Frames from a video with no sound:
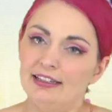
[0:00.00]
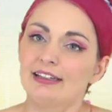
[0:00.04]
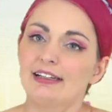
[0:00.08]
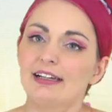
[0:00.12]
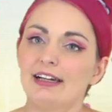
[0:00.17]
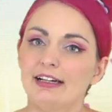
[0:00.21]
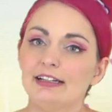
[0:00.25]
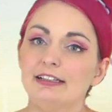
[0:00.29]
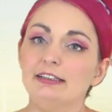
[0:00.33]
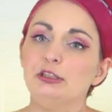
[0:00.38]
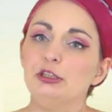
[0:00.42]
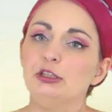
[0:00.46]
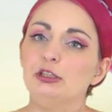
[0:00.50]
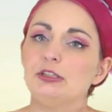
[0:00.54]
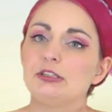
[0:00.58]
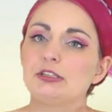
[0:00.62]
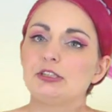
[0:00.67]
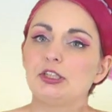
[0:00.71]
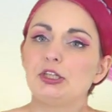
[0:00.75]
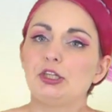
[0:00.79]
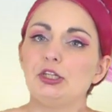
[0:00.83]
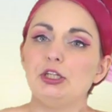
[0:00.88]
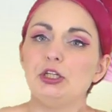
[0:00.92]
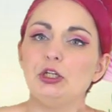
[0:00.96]
gotten used
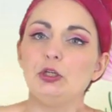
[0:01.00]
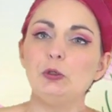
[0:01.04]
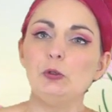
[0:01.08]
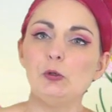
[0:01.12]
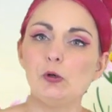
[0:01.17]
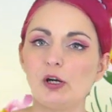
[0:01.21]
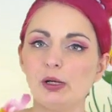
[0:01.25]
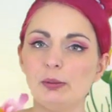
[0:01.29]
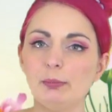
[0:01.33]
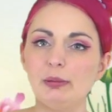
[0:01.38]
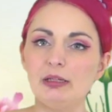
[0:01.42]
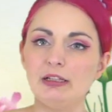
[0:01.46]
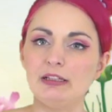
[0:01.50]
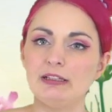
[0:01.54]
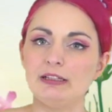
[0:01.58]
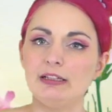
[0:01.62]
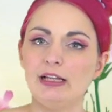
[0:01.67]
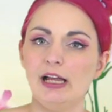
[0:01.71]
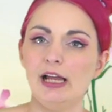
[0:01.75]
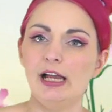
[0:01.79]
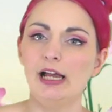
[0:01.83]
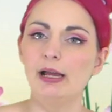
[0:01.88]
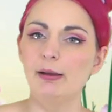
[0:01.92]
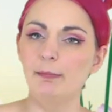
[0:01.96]
to the new normal.
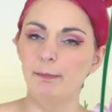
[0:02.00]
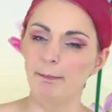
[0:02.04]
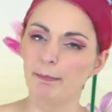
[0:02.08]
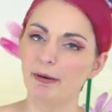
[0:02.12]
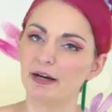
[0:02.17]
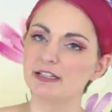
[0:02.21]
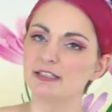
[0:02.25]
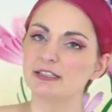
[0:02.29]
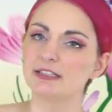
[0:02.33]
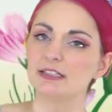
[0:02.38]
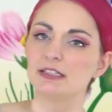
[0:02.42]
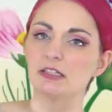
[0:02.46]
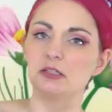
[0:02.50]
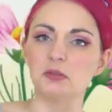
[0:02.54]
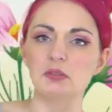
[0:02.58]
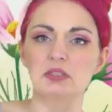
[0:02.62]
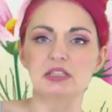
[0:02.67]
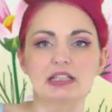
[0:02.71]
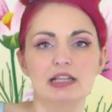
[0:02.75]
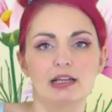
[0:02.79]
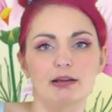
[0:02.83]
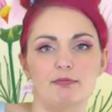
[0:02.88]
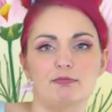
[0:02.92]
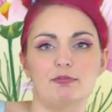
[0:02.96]
Busted out the
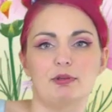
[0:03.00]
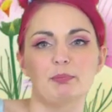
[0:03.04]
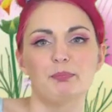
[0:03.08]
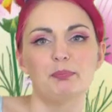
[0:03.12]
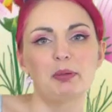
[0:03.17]
comfy